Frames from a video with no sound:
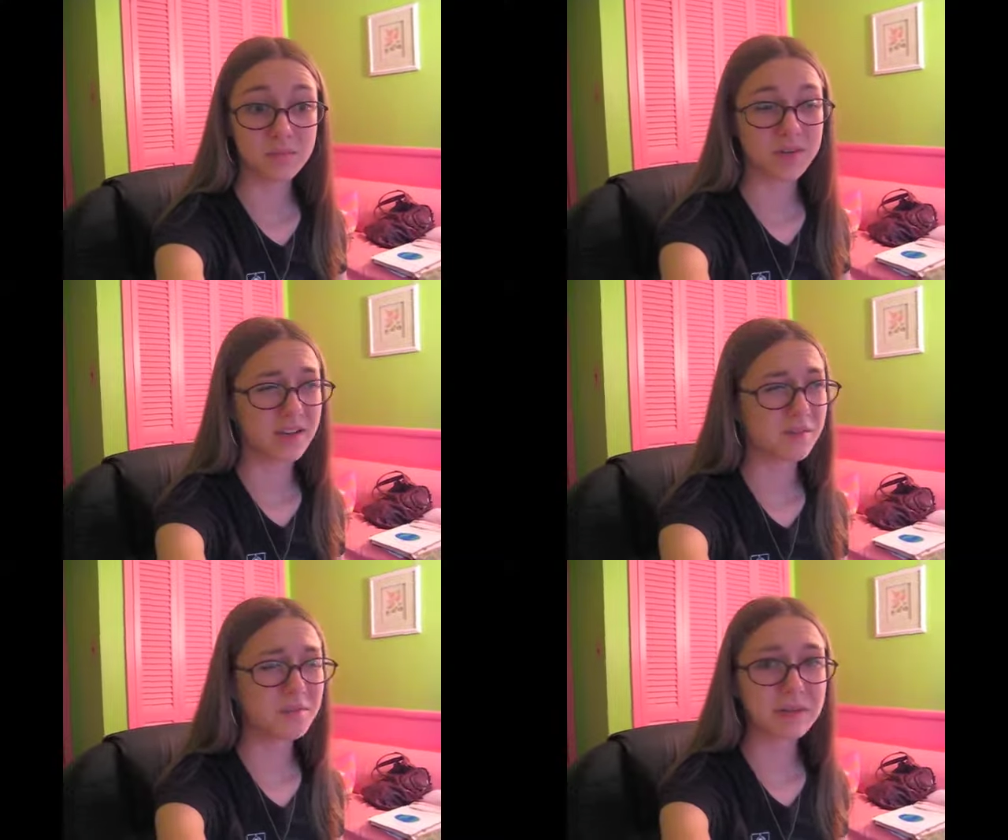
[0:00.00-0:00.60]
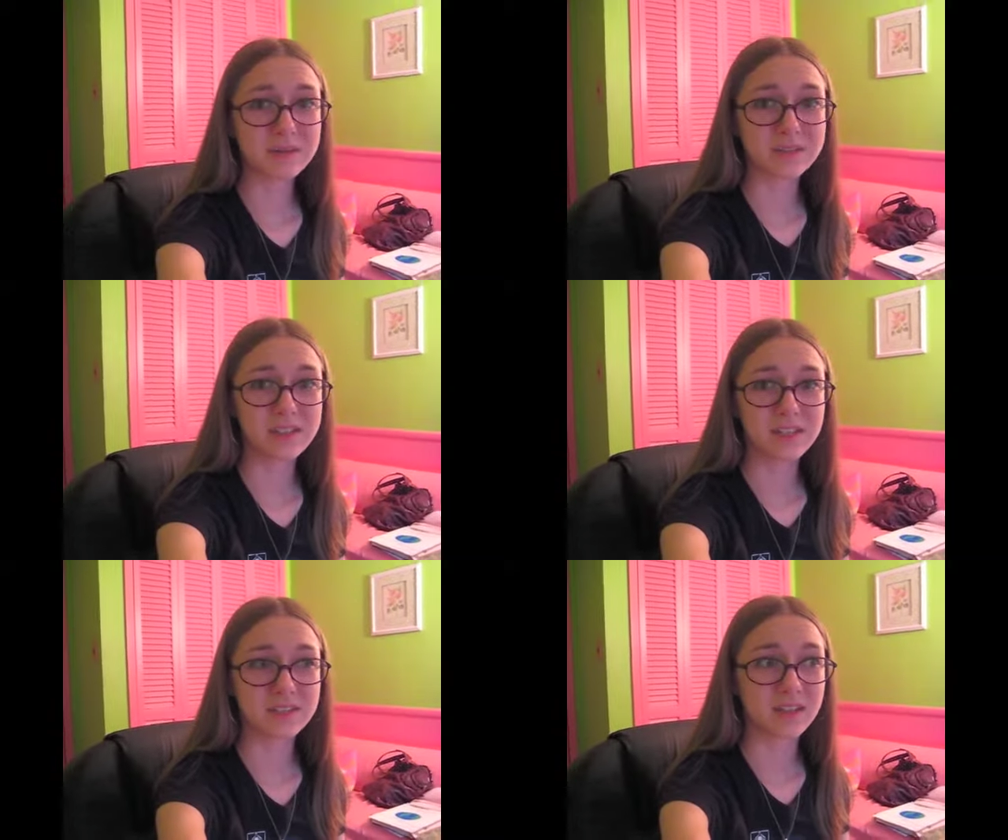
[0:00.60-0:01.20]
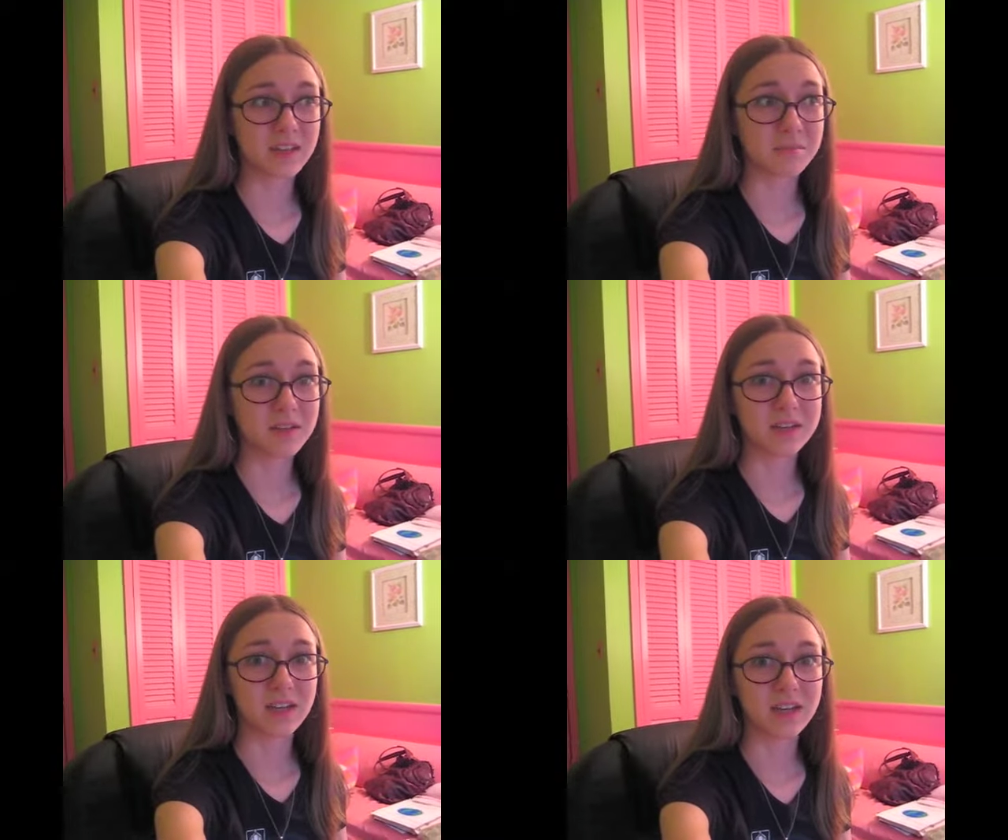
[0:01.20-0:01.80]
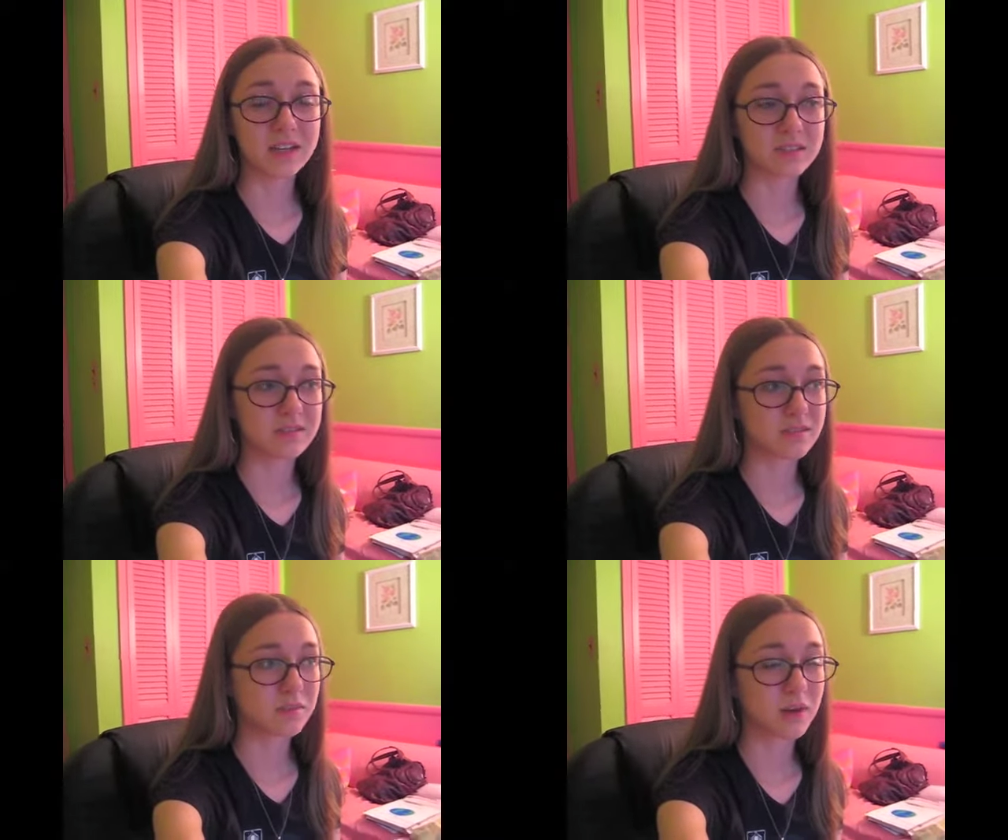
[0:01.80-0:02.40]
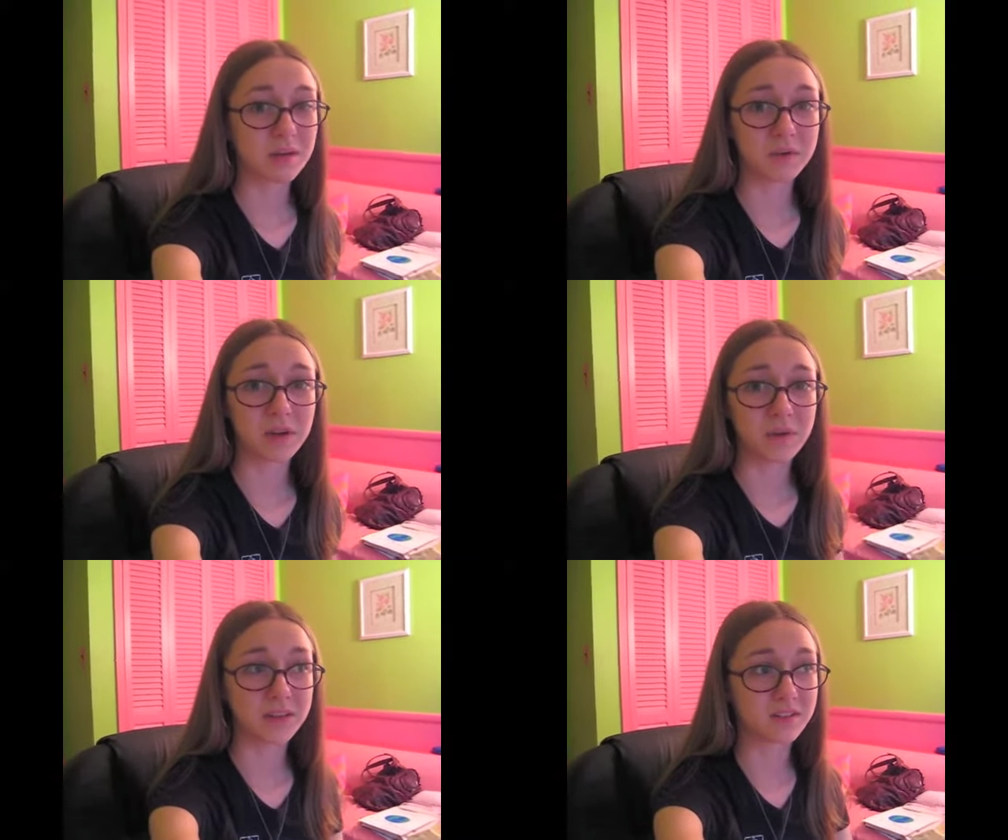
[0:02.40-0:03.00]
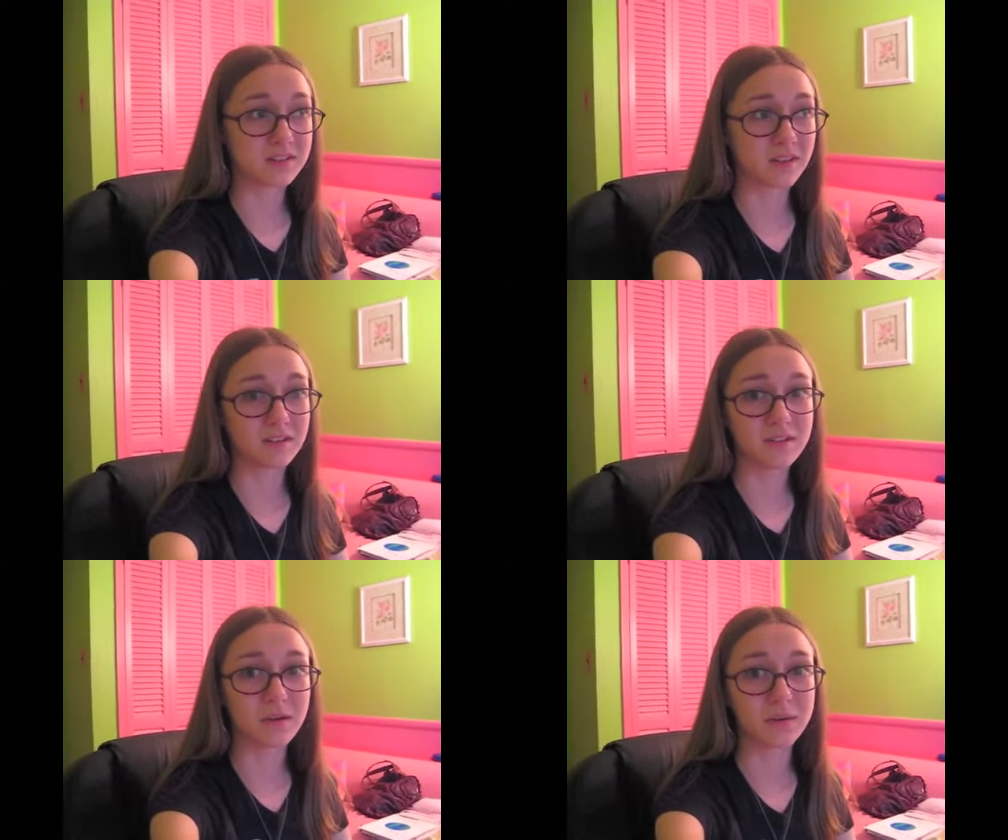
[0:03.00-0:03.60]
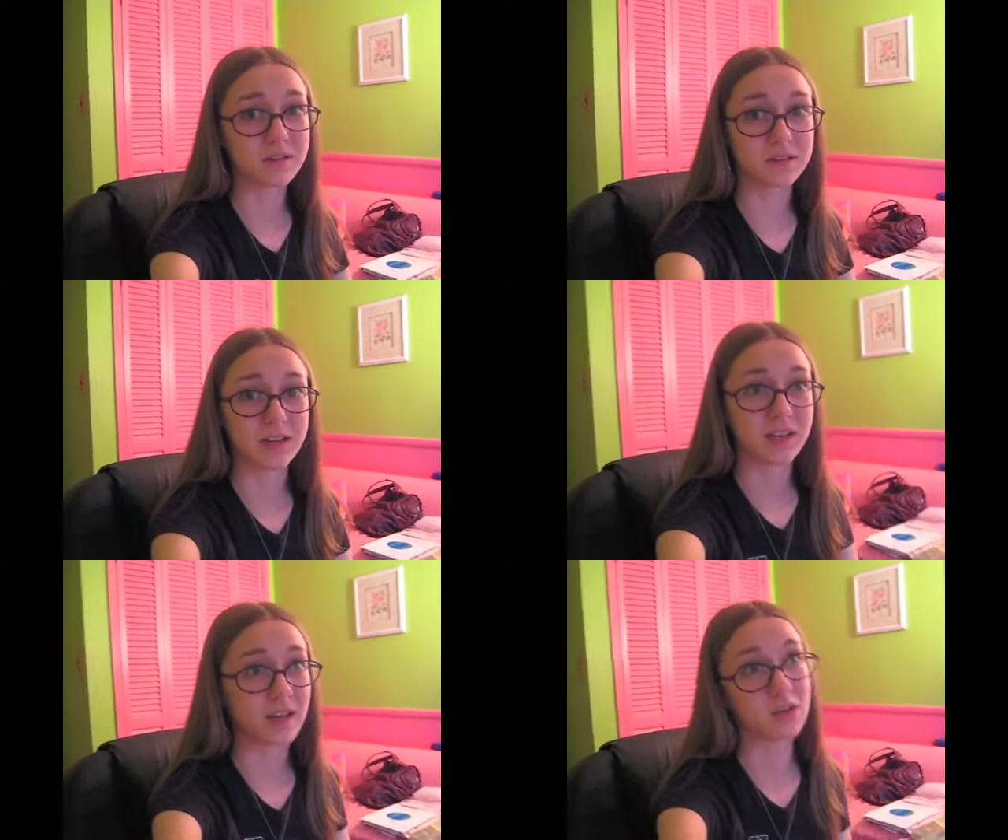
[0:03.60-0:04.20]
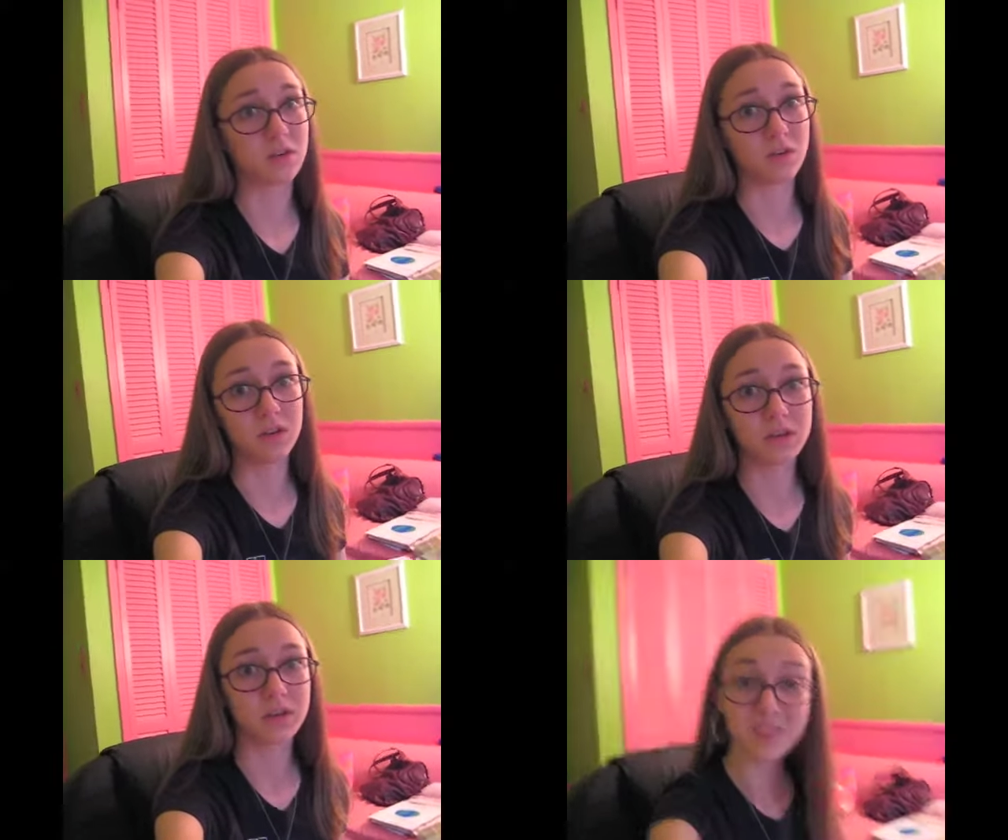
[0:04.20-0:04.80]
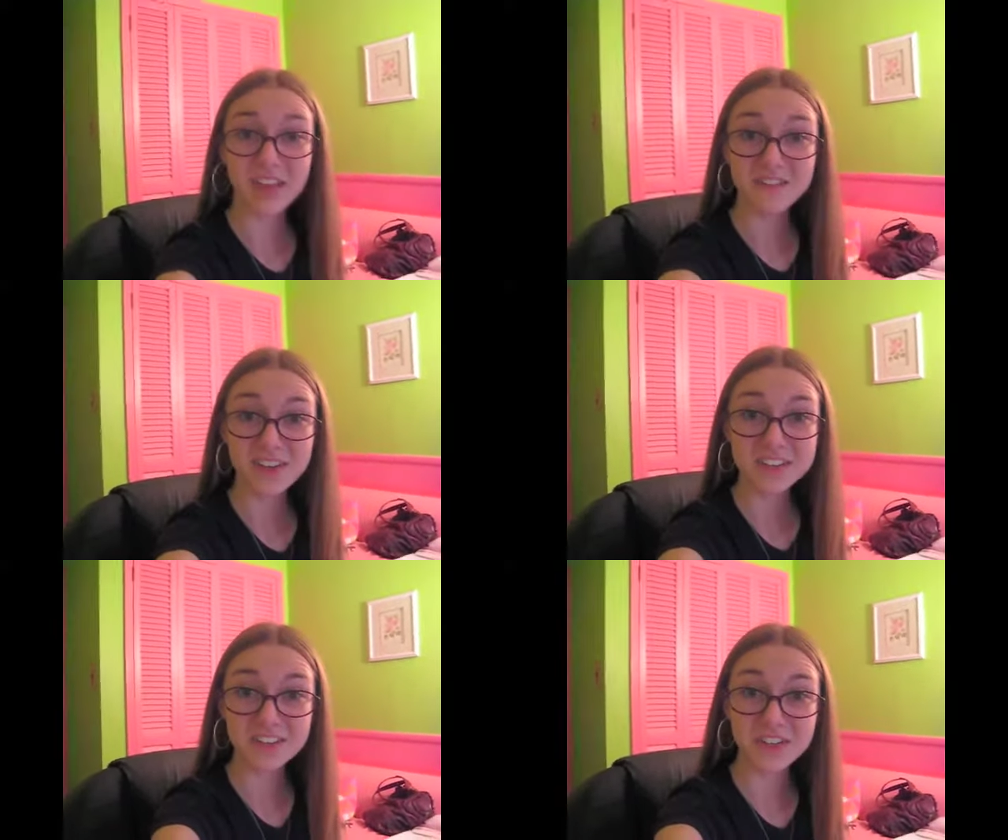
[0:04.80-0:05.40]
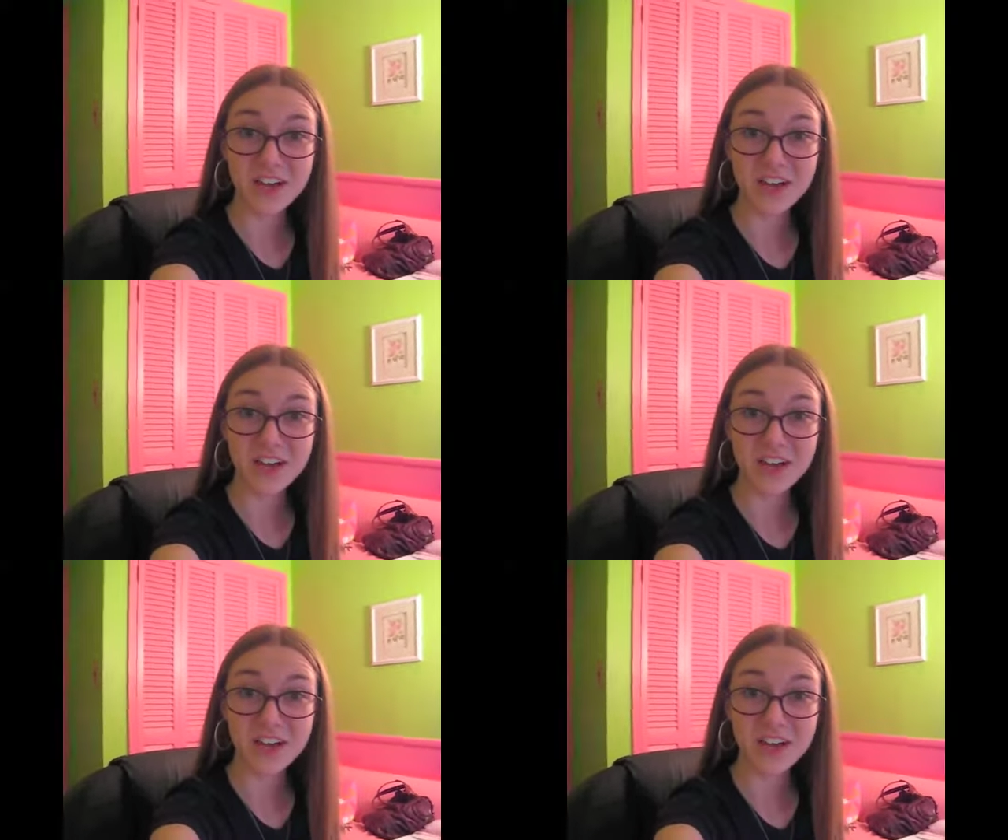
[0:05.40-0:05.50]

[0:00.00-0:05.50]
but I won't be able to see it until like Monday, because where I'm going, there's like no internet at all. And Vessel, you